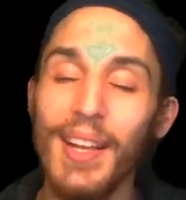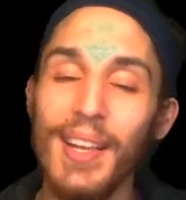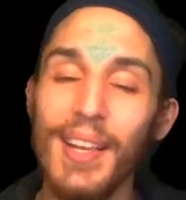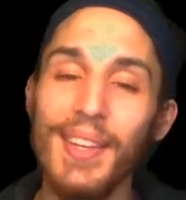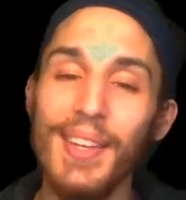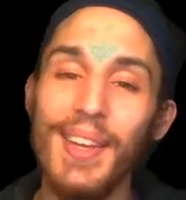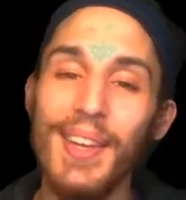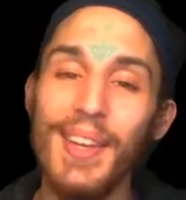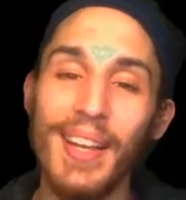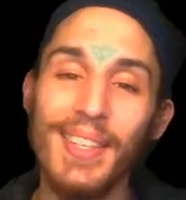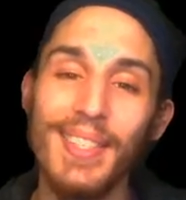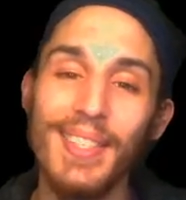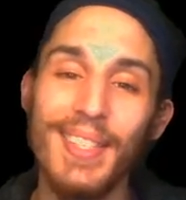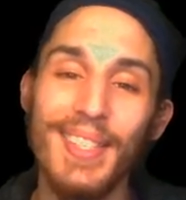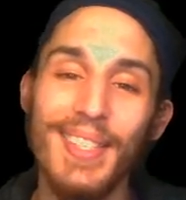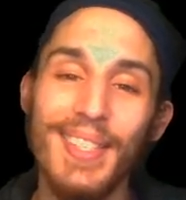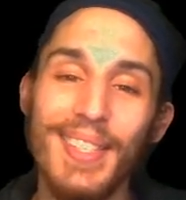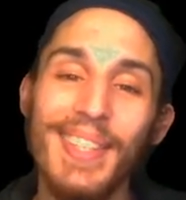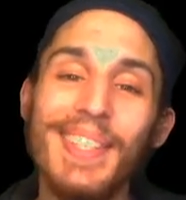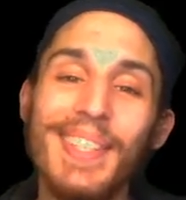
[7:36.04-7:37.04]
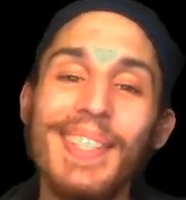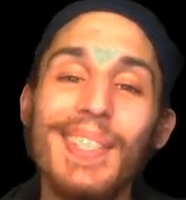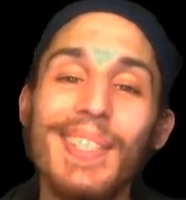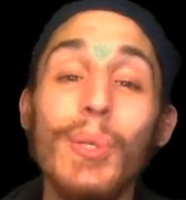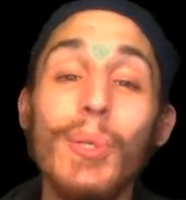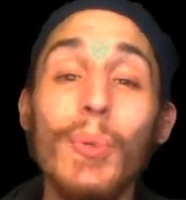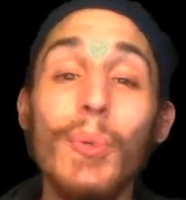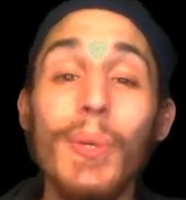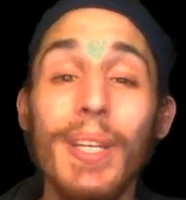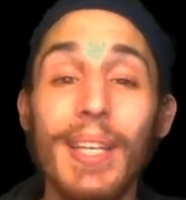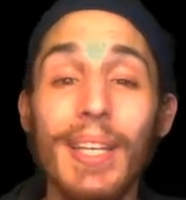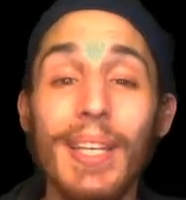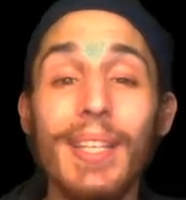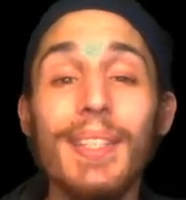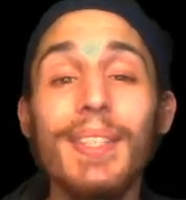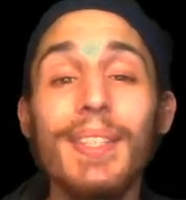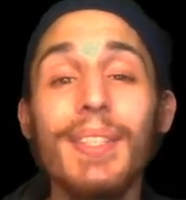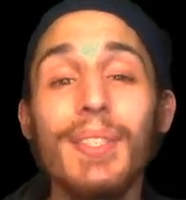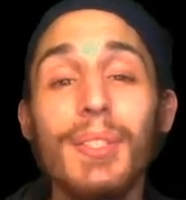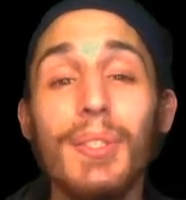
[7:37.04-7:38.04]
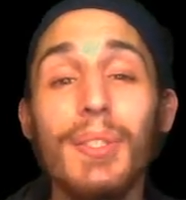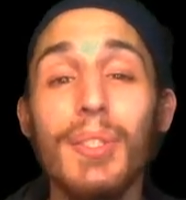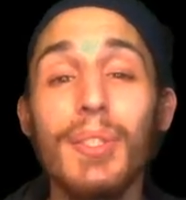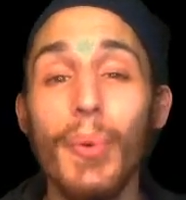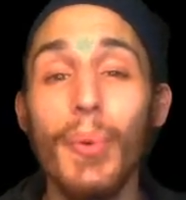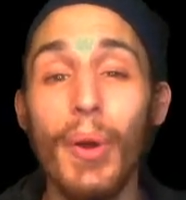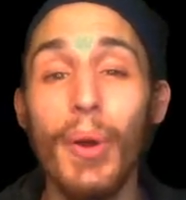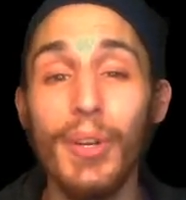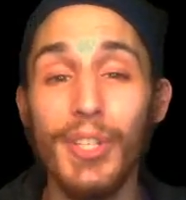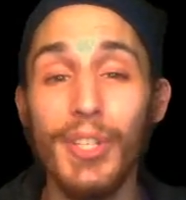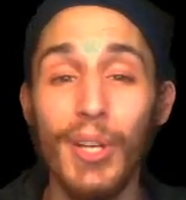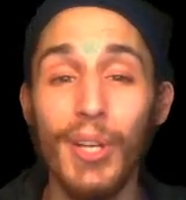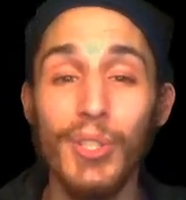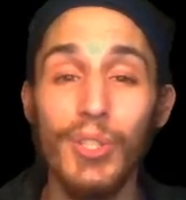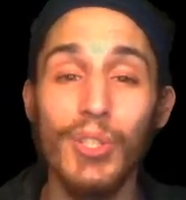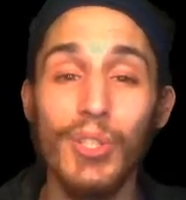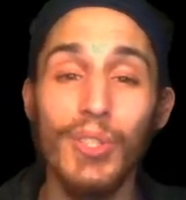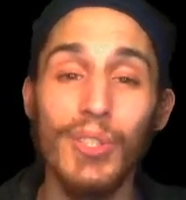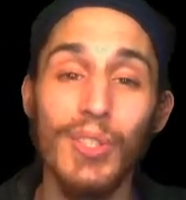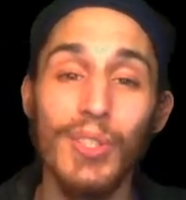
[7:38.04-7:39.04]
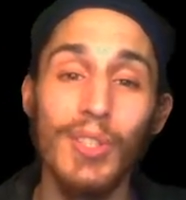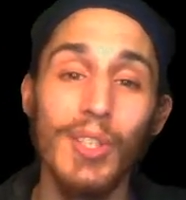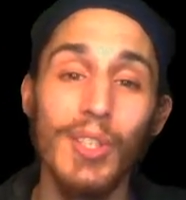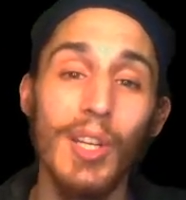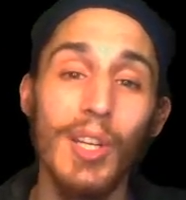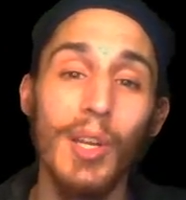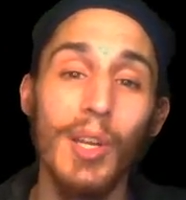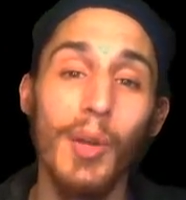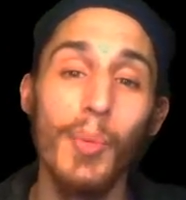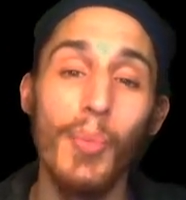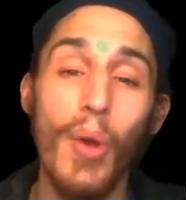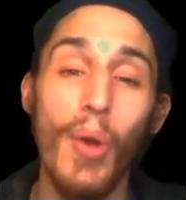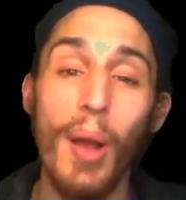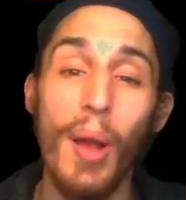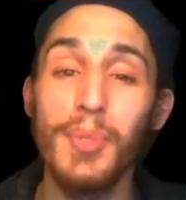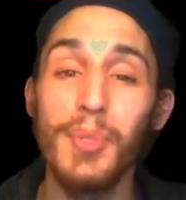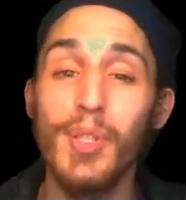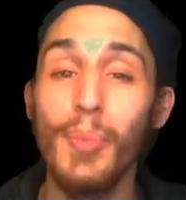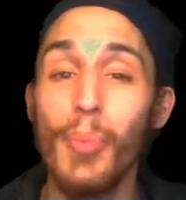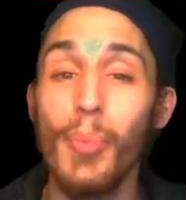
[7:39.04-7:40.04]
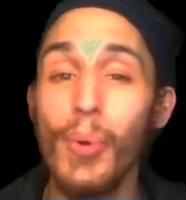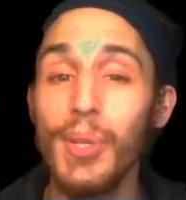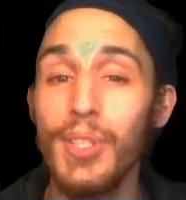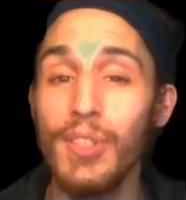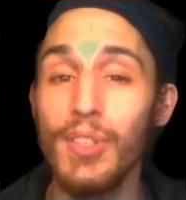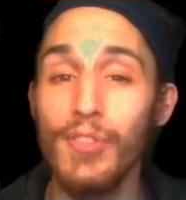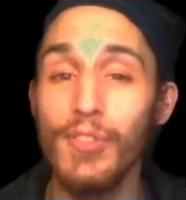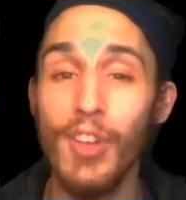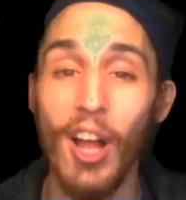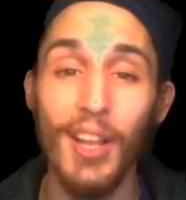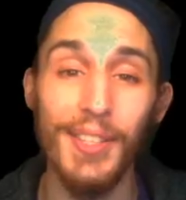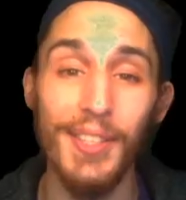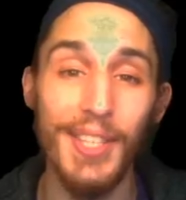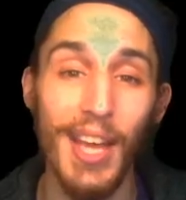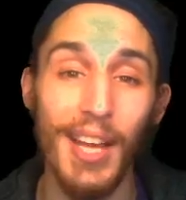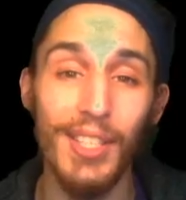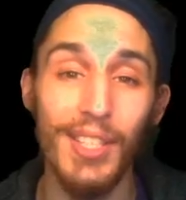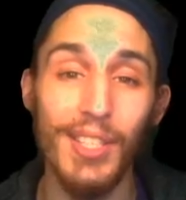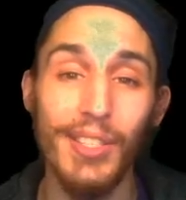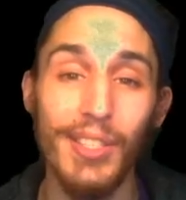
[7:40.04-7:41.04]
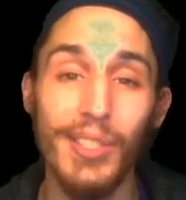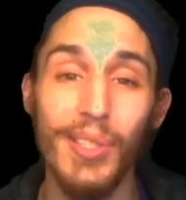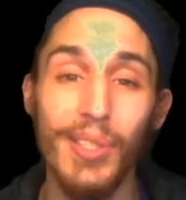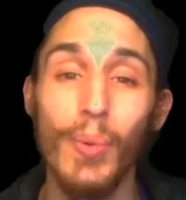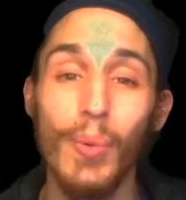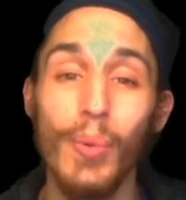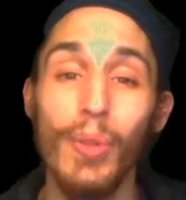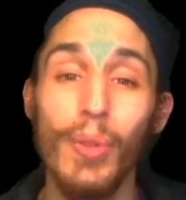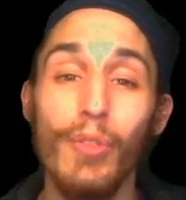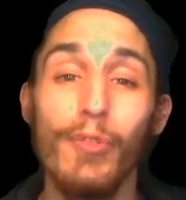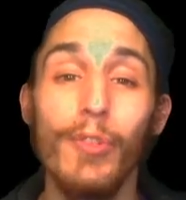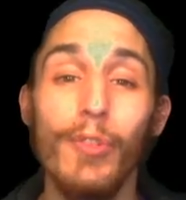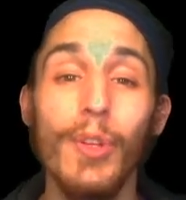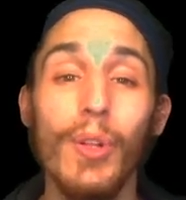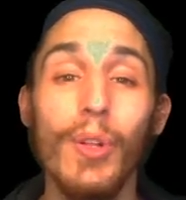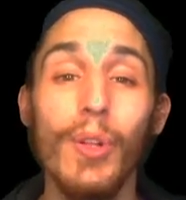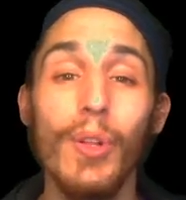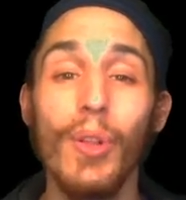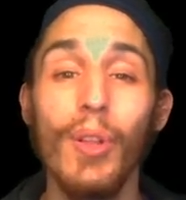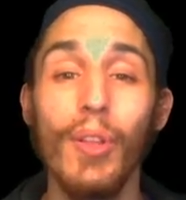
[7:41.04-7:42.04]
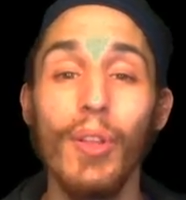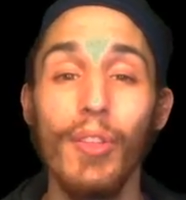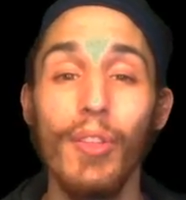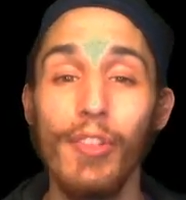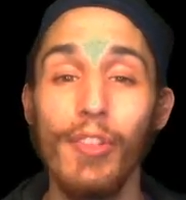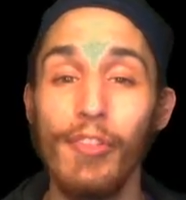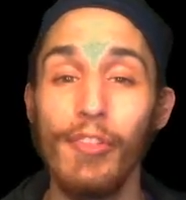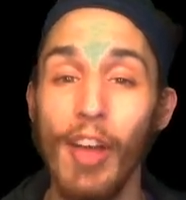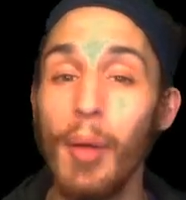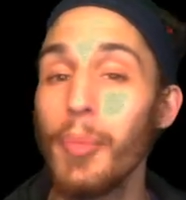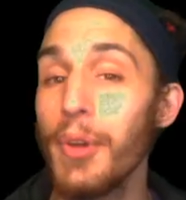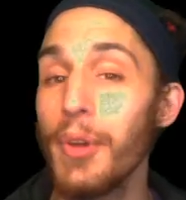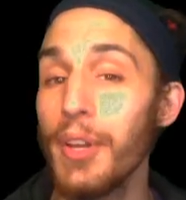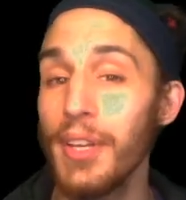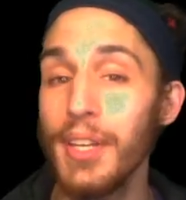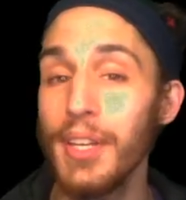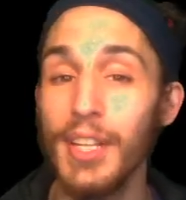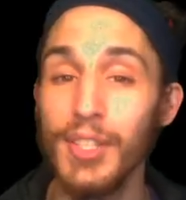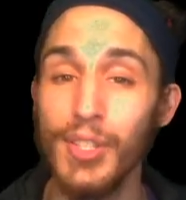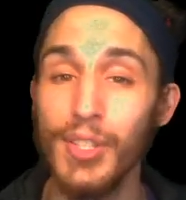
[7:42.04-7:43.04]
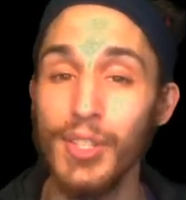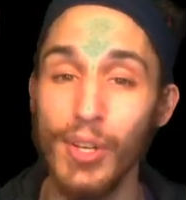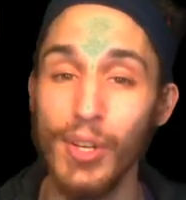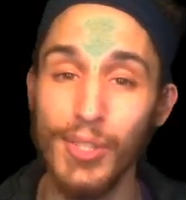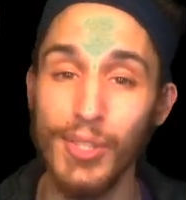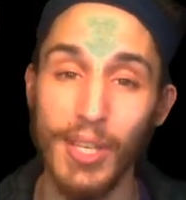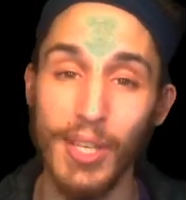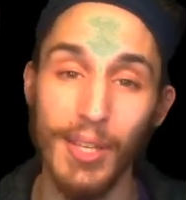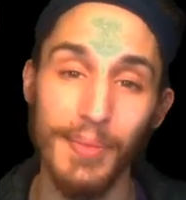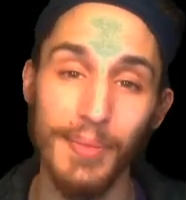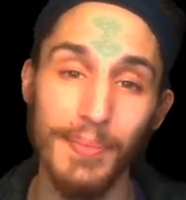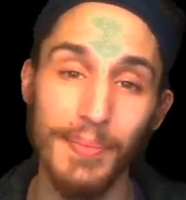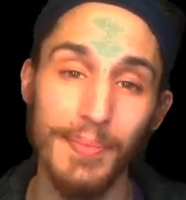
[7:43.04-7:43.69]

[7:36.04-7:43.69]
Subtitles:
Next, tuning in to our touch, perhaps the points of contact or the feel of the fabric against our skin.